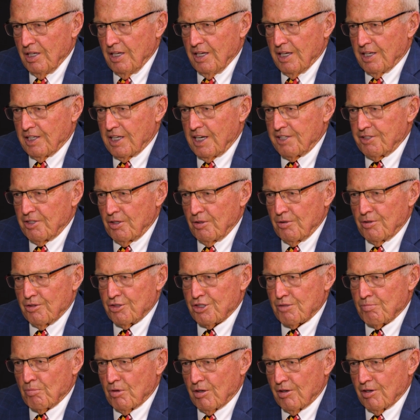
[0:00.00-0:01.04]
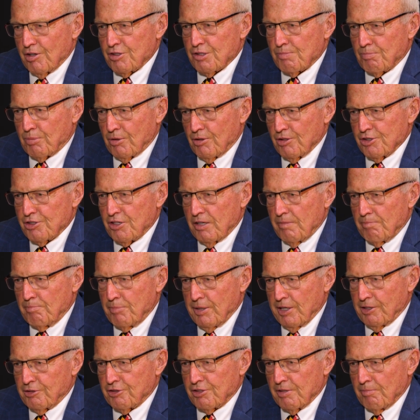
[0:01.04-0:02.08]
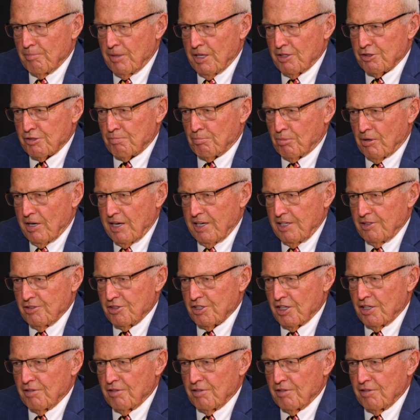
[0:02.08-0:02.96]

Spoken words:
And I know the smartest person picks the best brains.